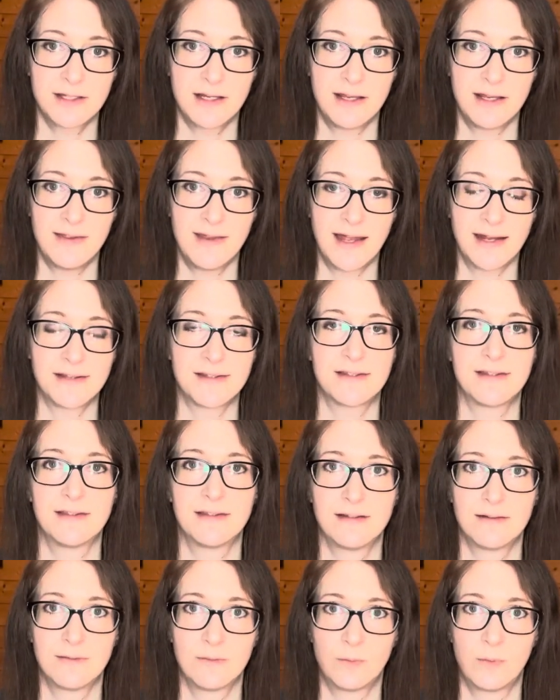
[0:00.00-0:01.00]
And that's
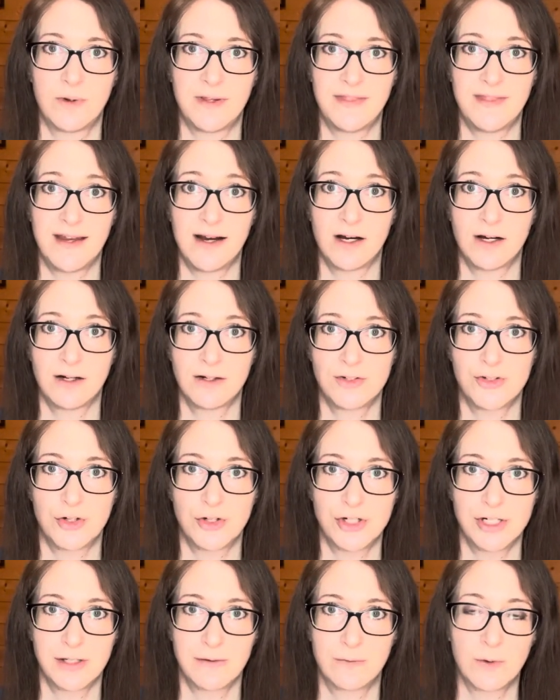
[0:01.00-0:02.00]
what they're
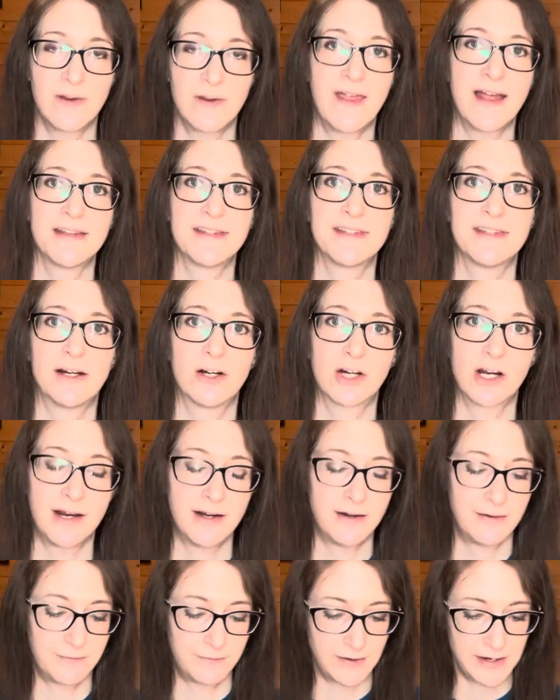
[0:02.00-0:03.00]
searching for. That's their kind
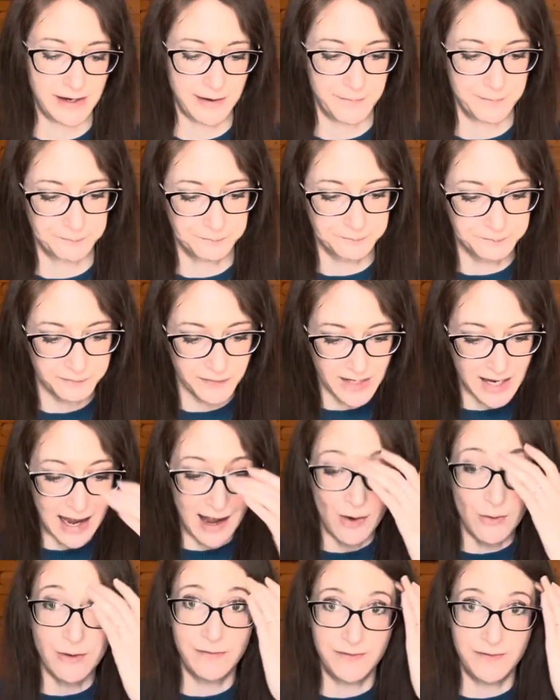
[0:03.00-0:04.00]
of freedom.
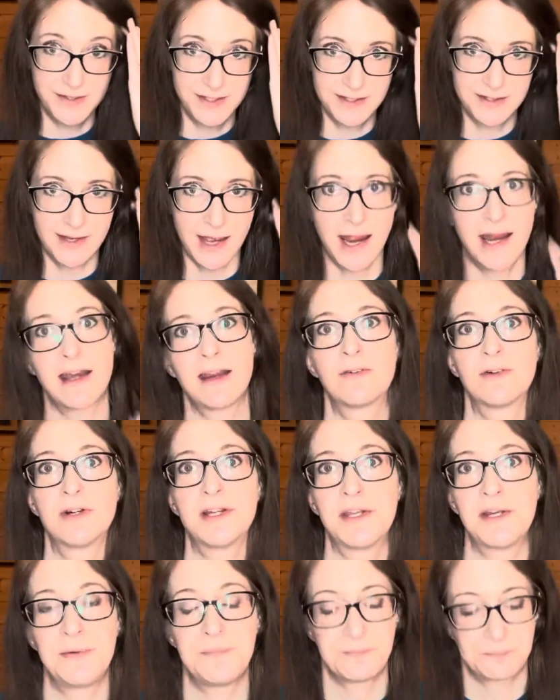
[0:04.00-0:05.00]
Out of society,
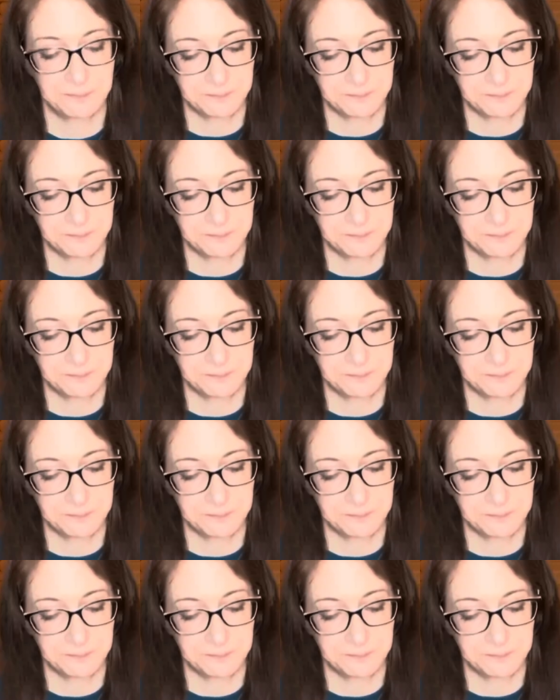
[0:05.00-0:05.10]
really.